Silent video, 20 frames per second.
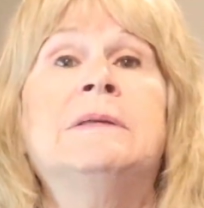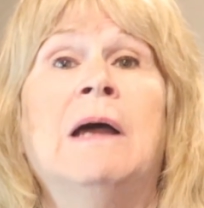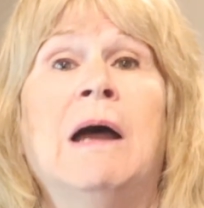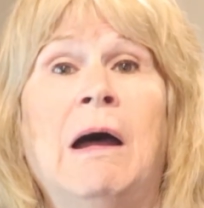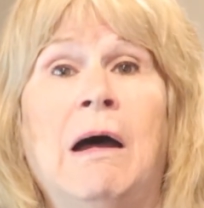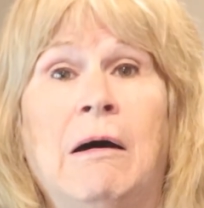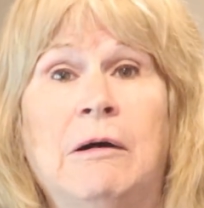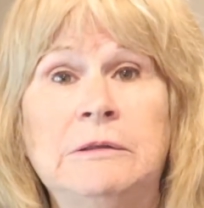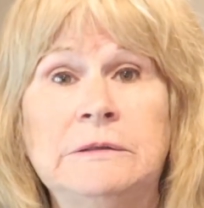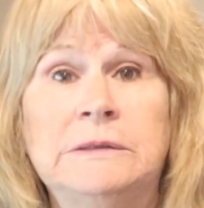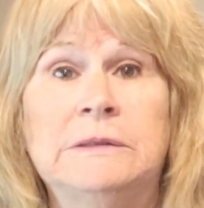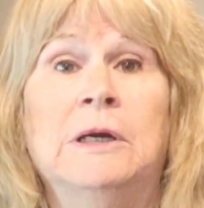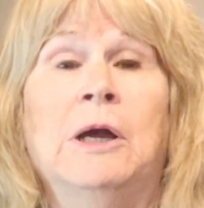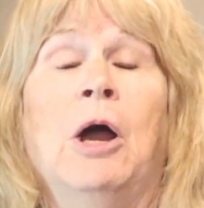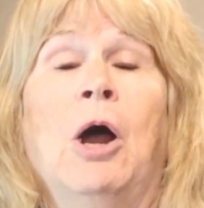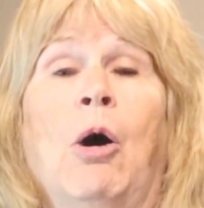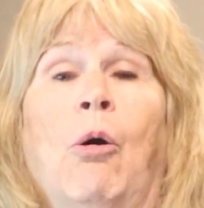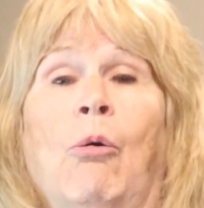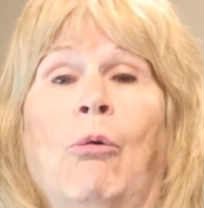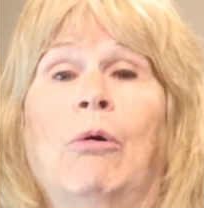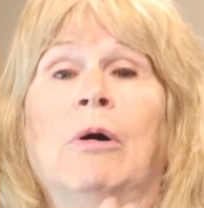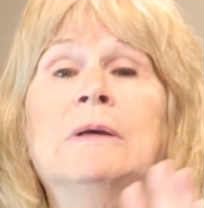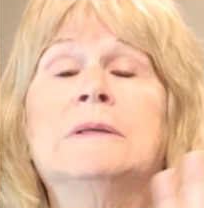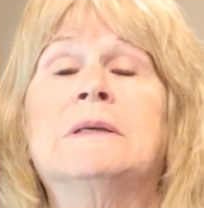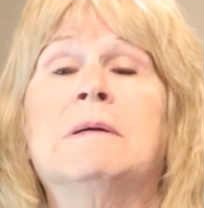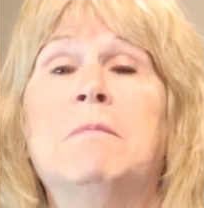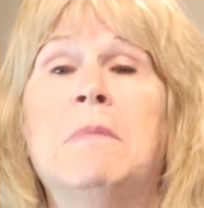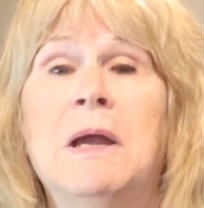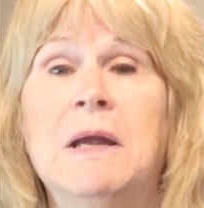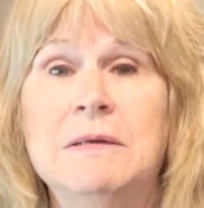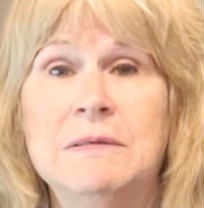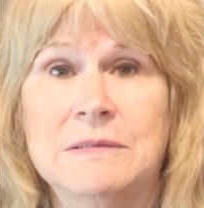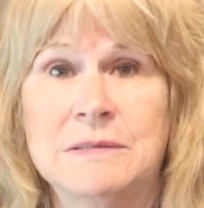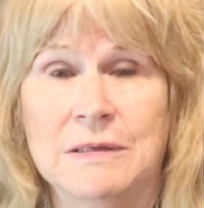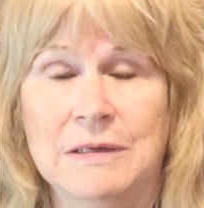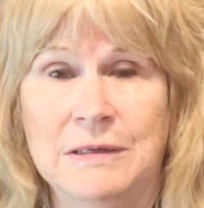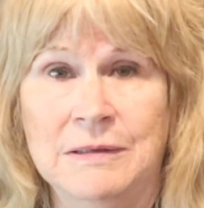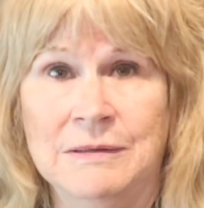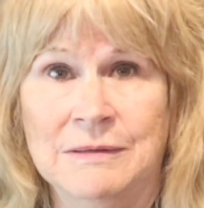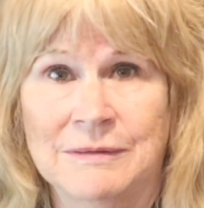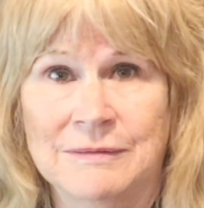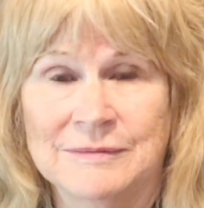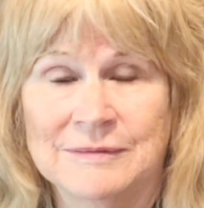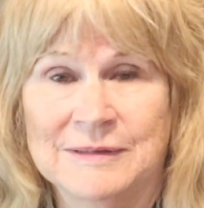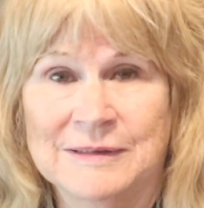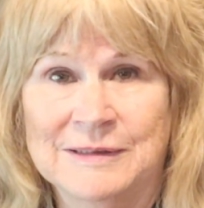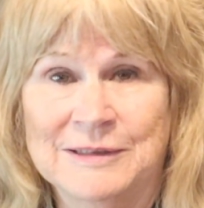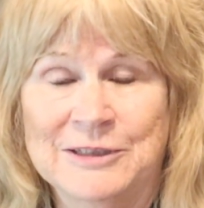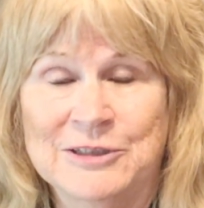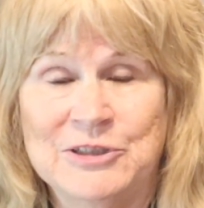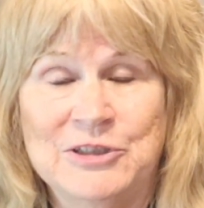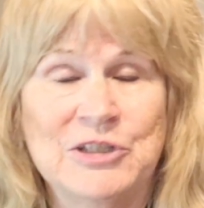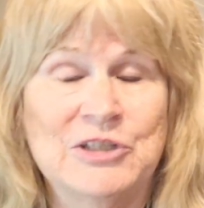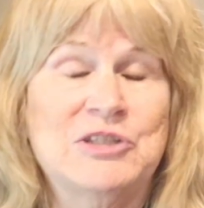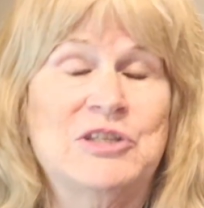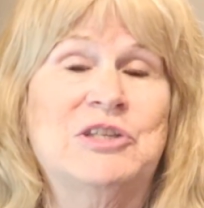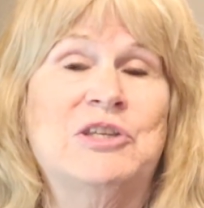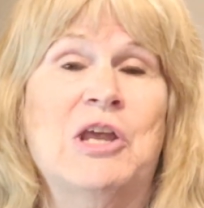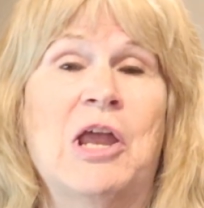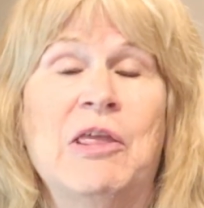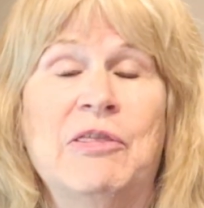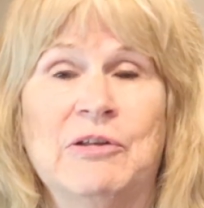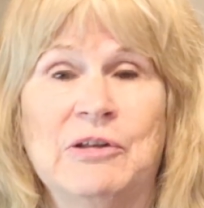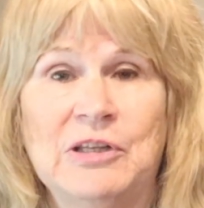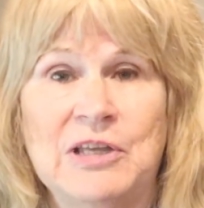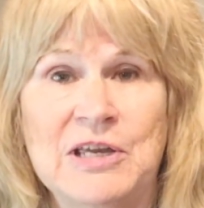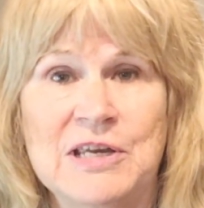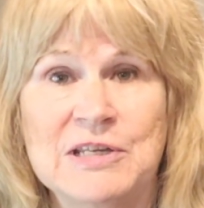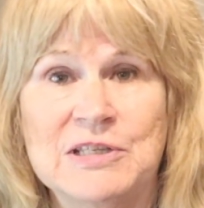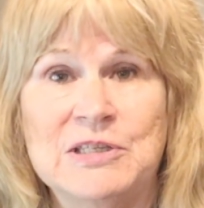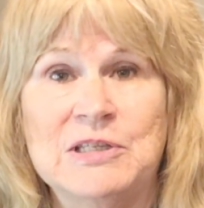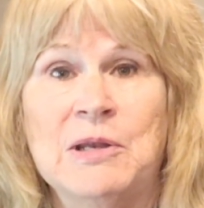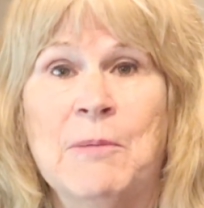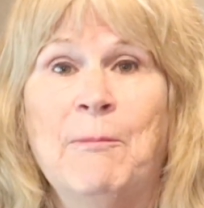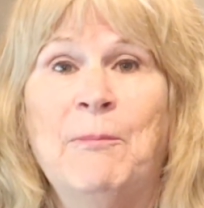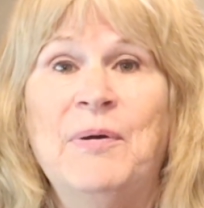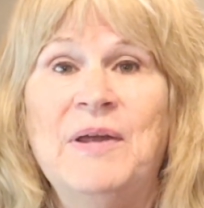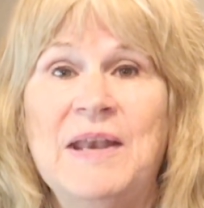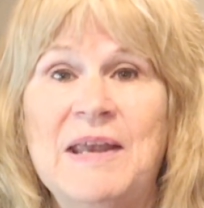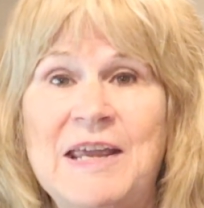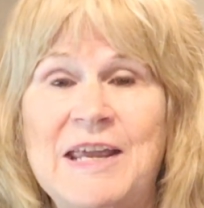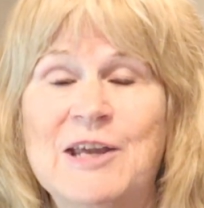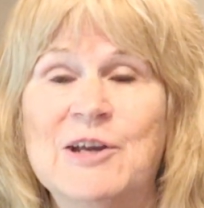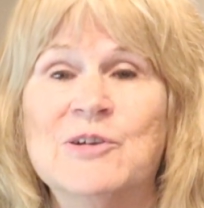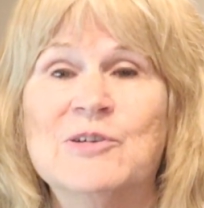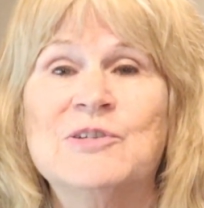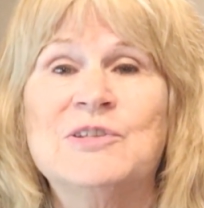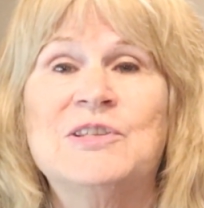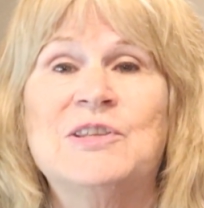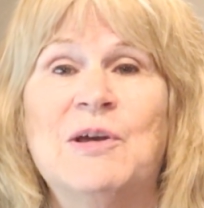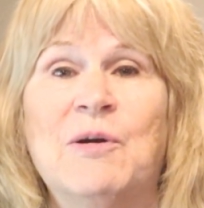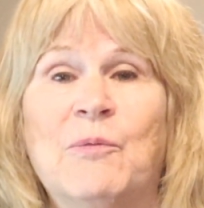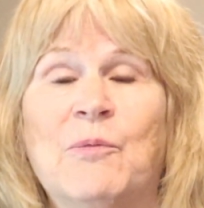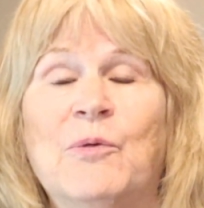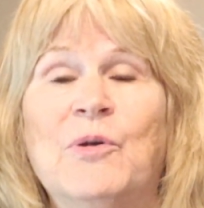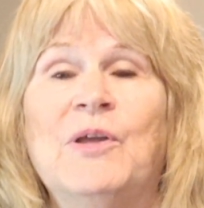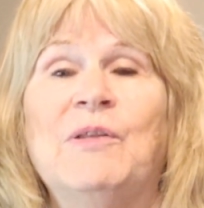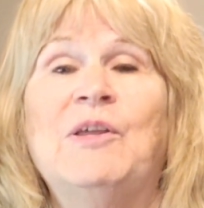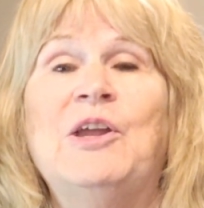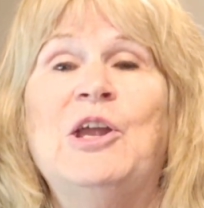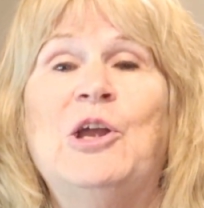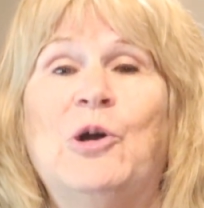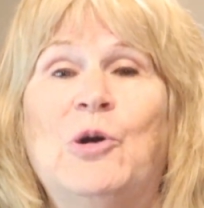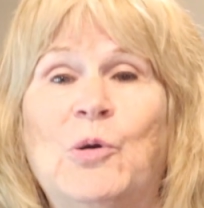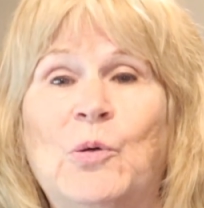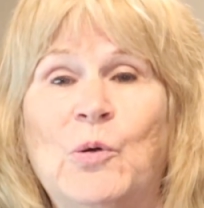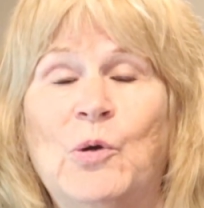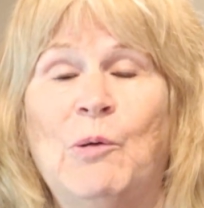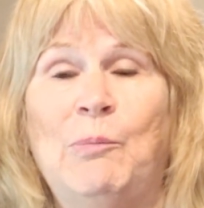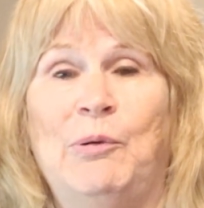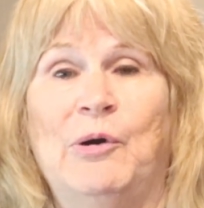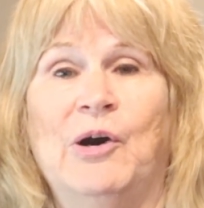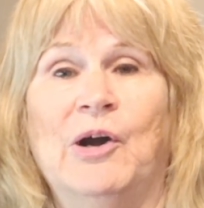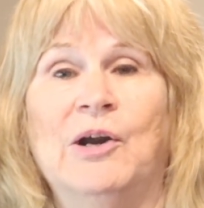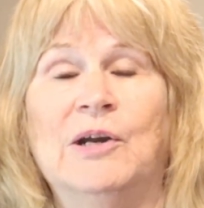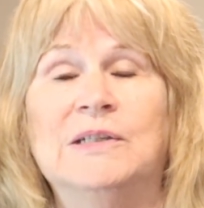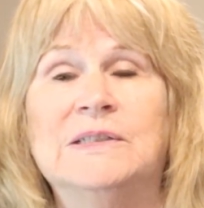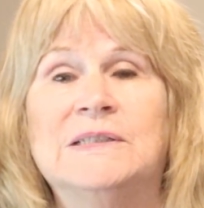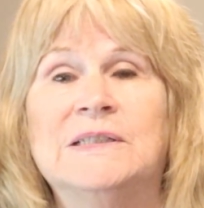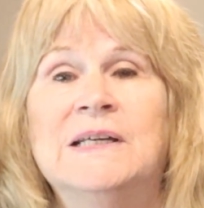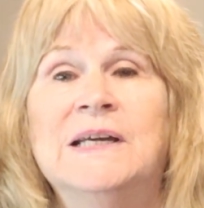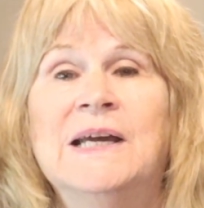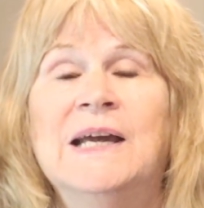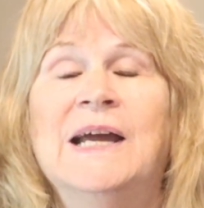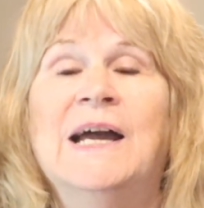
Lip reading: house was amazing to say the least. But here's the really cool part.